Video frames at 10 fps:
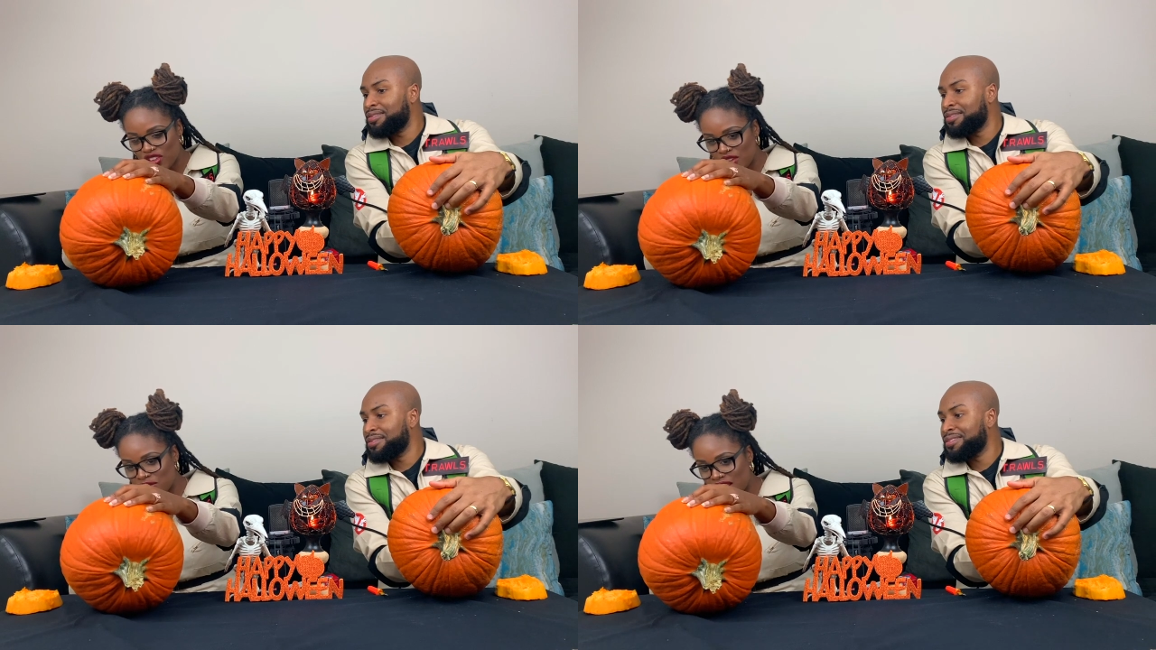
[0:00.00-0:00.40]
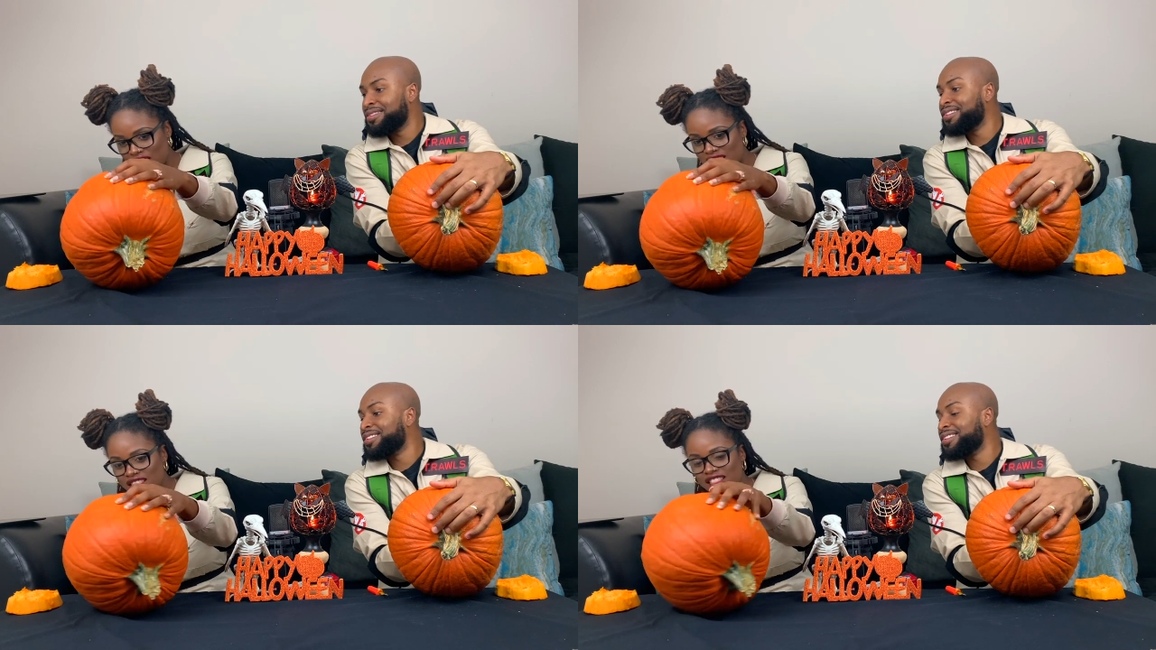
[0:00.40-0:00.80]
Speaker 1: film.
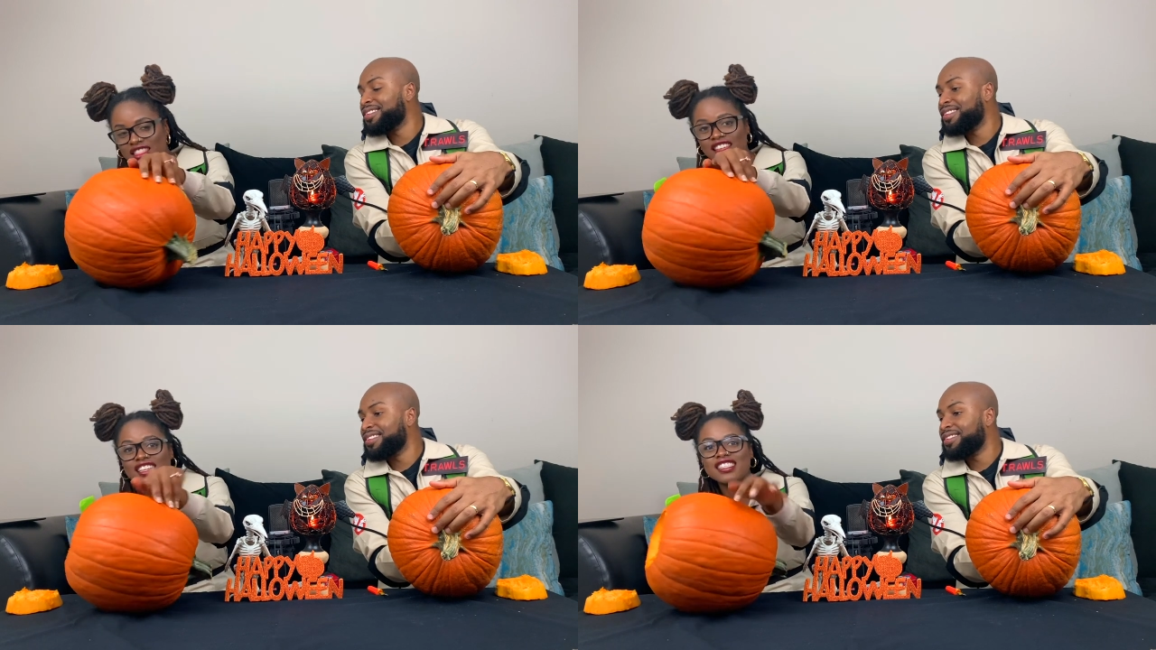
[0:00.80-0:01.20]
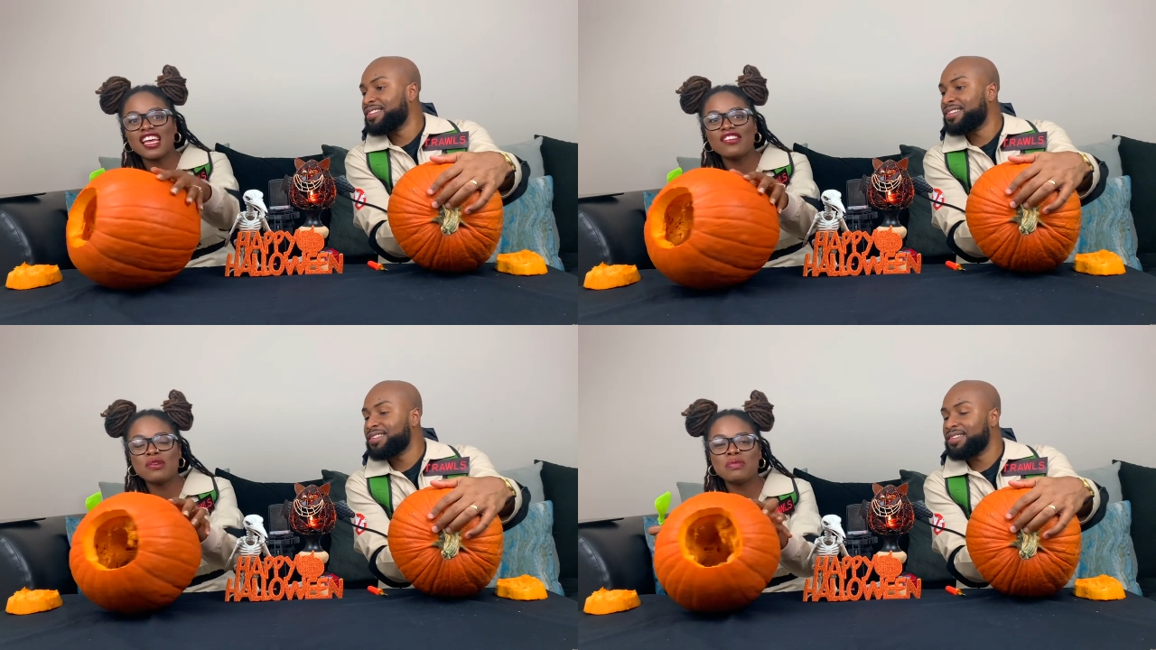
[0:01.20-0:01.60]
Like the inside
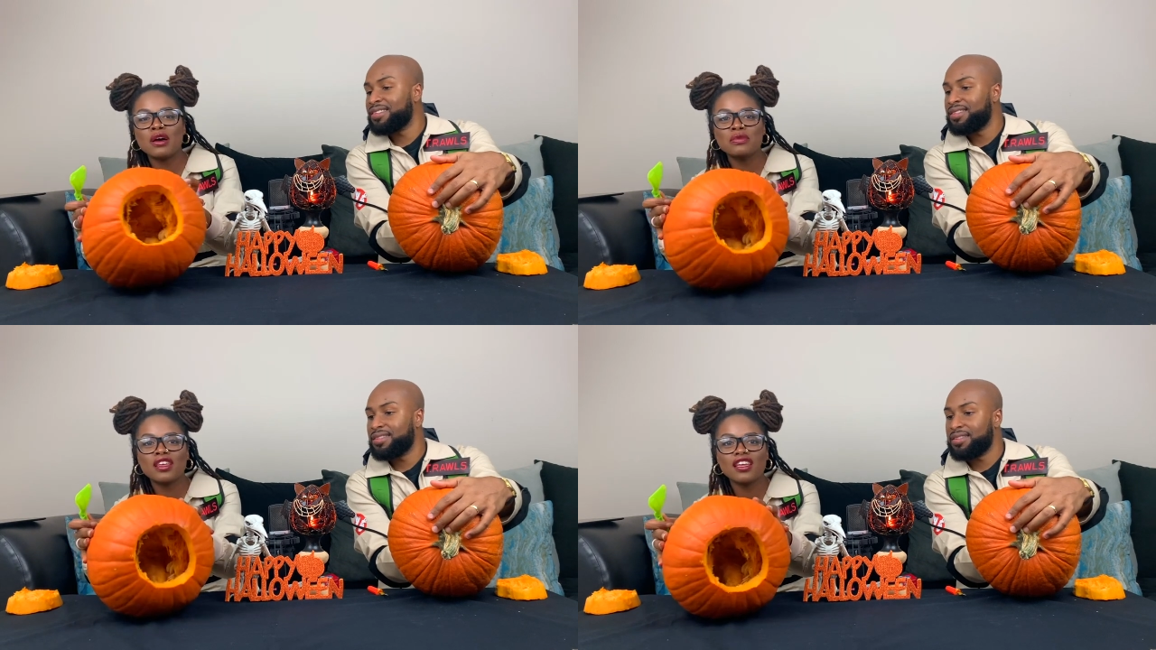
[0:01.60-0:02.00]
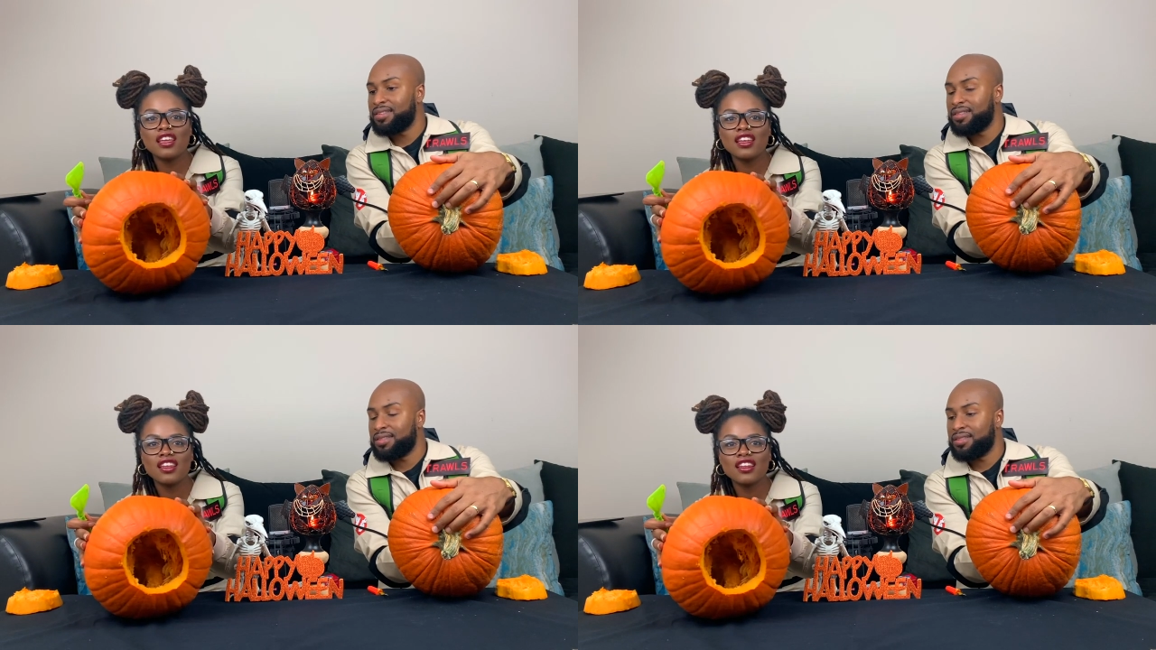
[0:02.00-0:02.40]
of a
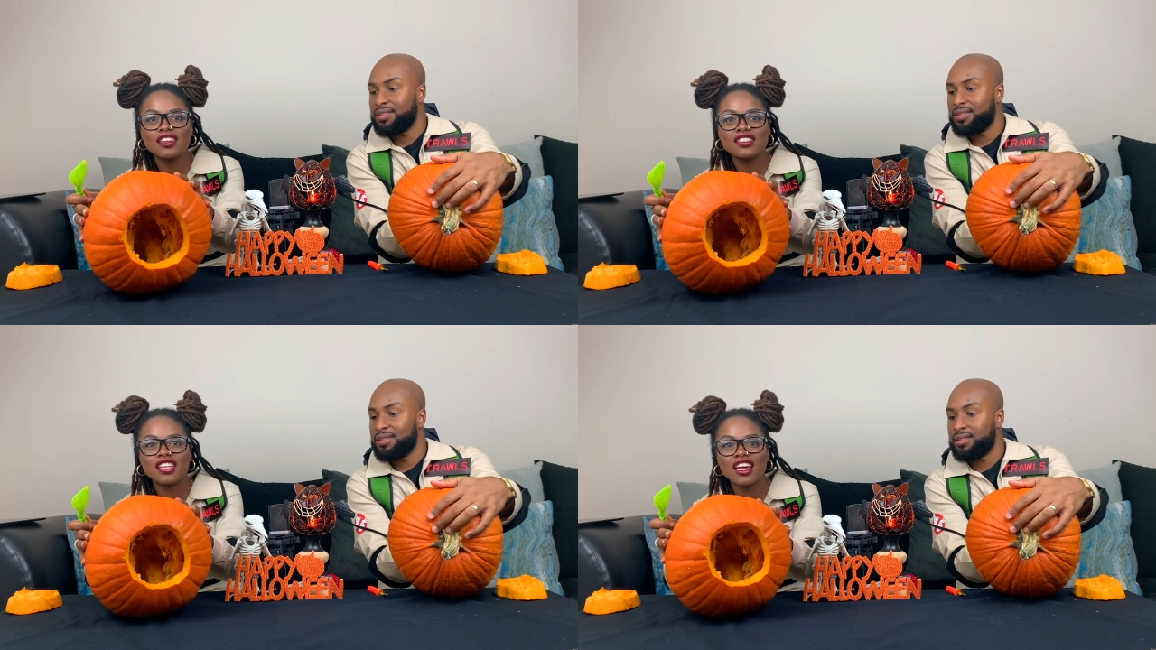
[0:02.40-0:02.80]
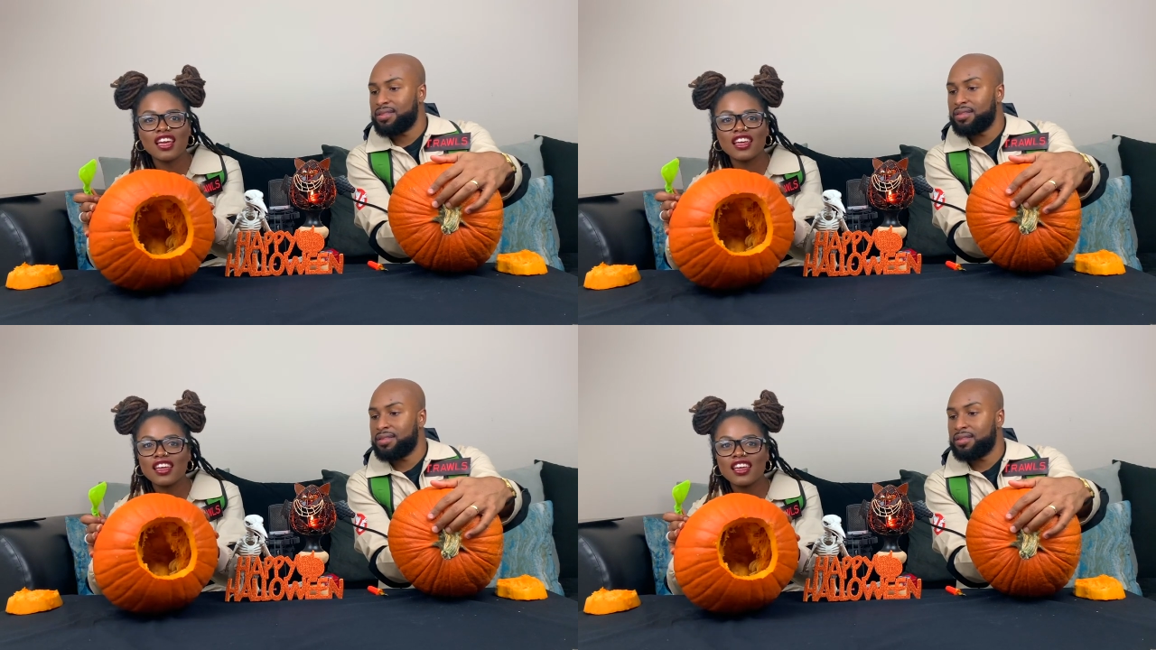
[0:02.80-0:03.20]
pumpkin looks
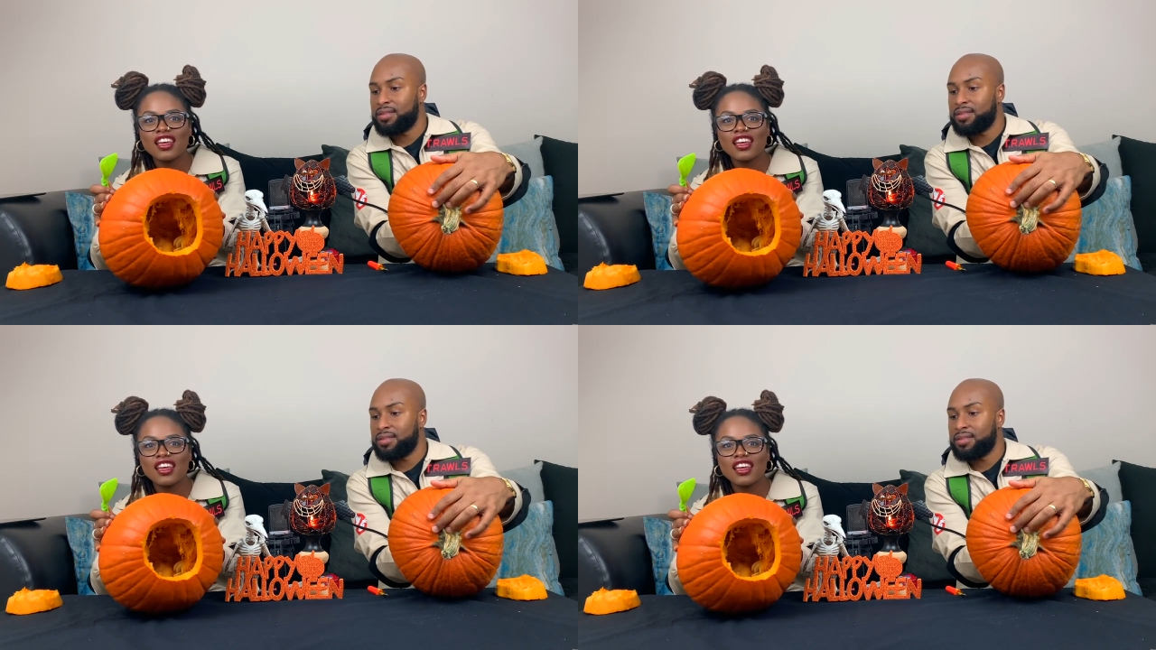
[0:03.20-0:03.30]
like